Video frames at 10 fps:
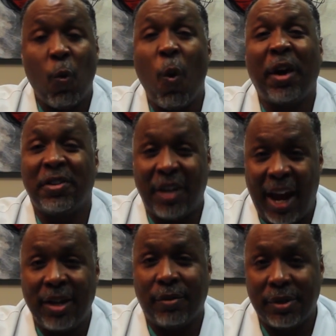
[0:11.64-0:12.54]
What is an
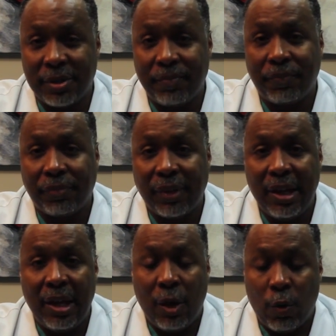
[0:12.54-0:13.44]
aneurysm?
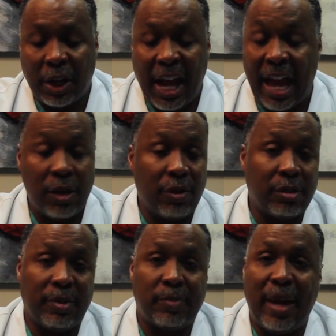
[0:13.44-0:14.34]
Well, an
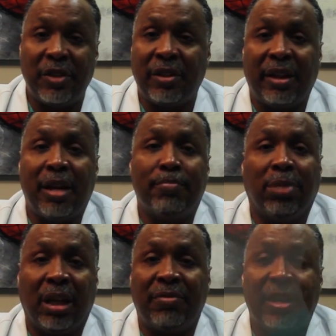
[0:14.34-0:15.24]
aneurysm is basically a blood